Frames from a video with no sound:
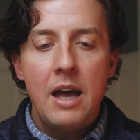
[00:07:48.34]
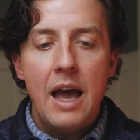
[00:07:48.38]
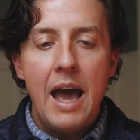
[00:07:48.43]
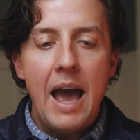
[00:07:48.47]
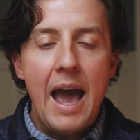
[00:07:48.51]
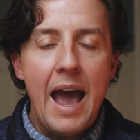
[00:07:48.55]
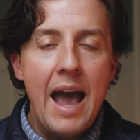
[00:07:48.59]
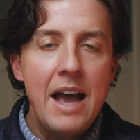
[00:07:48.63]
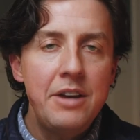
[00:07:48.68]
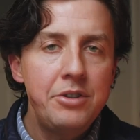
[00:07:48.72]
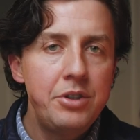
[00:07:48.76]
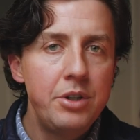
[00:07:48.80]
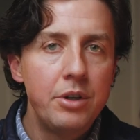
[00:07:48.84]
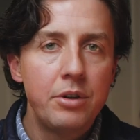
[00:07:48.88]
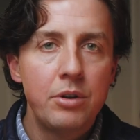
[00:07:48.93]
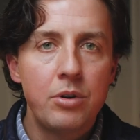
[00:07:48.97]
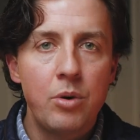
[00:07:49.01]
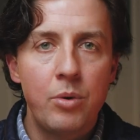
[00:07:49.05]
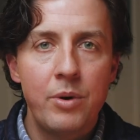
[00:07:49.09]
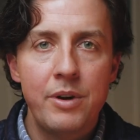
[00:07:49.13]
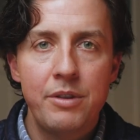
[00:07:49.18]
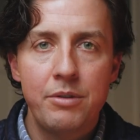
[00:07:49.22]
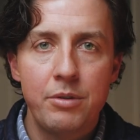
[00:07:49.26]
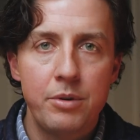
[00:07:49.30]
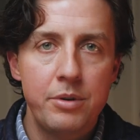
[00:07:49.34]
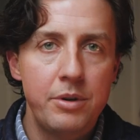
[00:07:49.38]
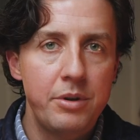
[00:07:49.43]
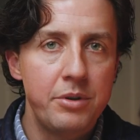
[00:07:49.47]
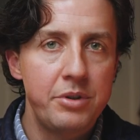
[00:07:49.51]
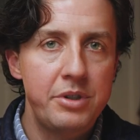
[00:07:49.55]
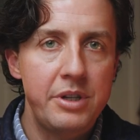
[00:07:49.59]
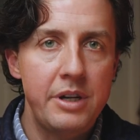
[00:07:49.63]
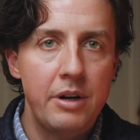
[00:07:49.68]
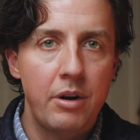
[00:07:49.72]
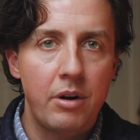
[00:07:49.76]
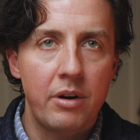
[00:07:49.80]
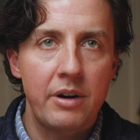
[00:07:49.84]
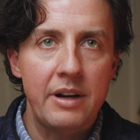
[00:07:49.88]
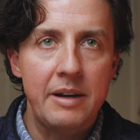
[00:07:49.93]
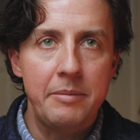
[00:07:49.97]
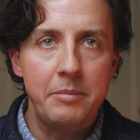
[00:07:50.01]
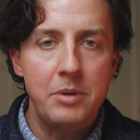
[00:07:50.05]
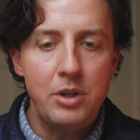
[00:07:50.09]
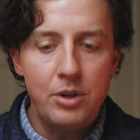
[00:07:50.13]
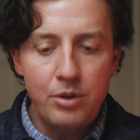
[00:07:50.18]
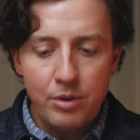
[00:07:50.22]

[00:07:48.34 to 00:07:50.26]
As you're going through your CRM,